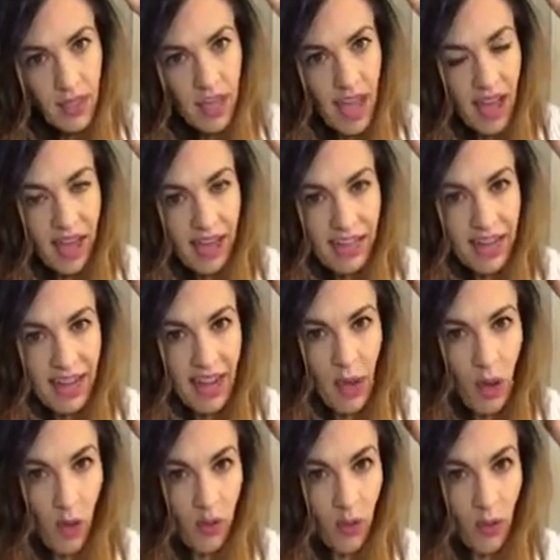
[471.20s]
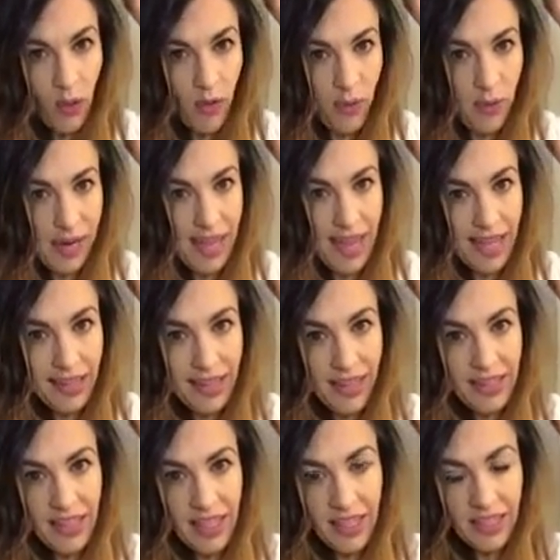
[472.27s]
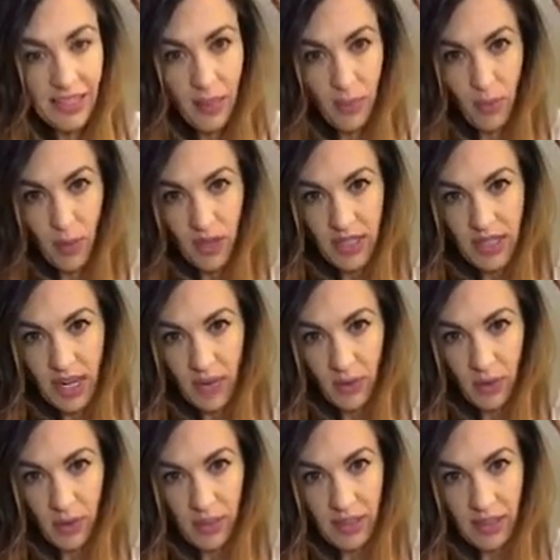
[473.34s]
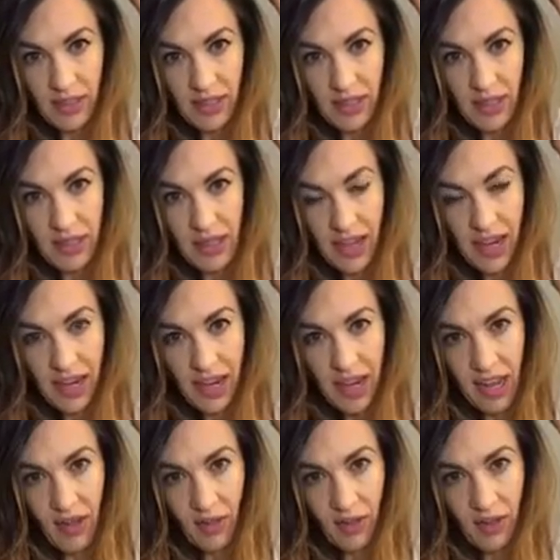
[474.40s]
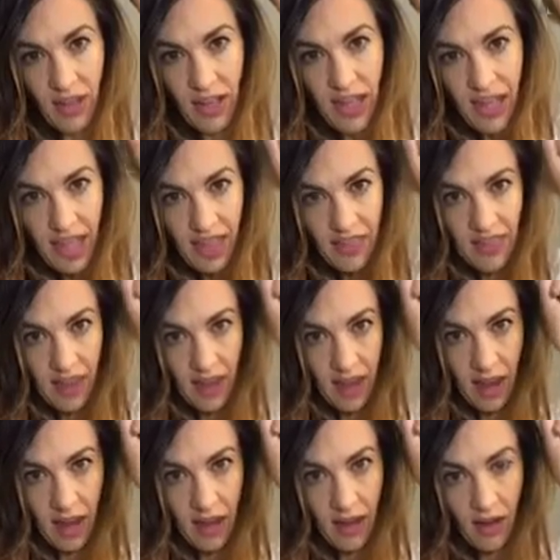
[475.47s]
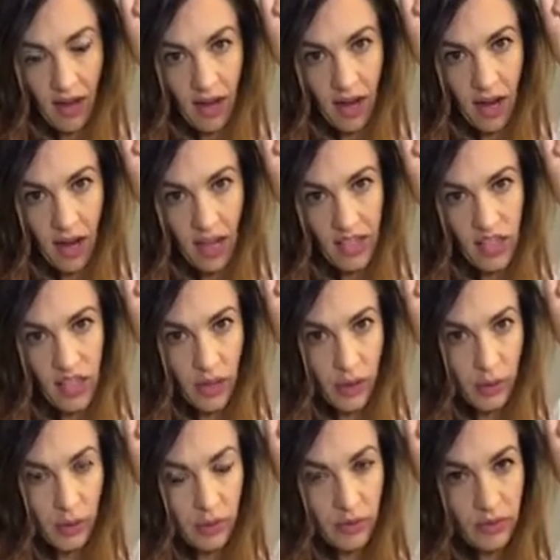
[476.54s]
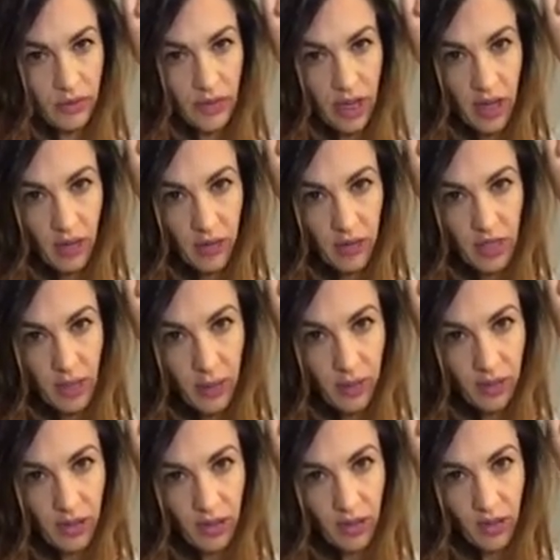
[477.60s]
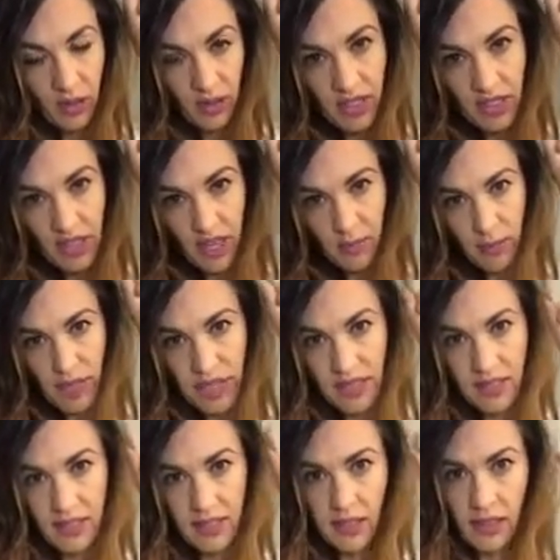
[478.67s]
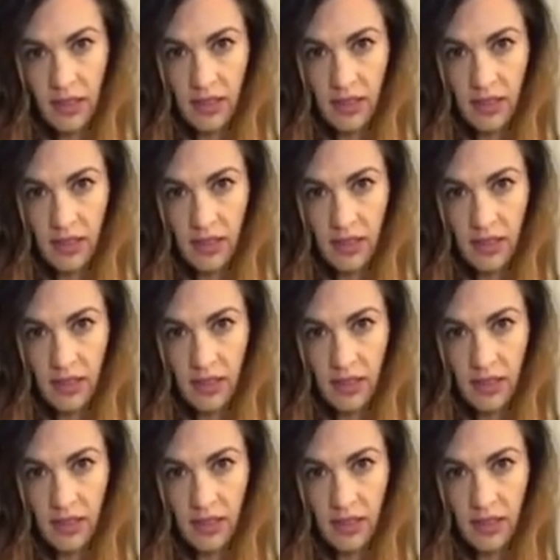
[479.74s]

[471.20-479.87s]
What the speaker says: yeah, again, I hold it over my head like this and point it downward at an angle. And then I don't typically curl this end piece.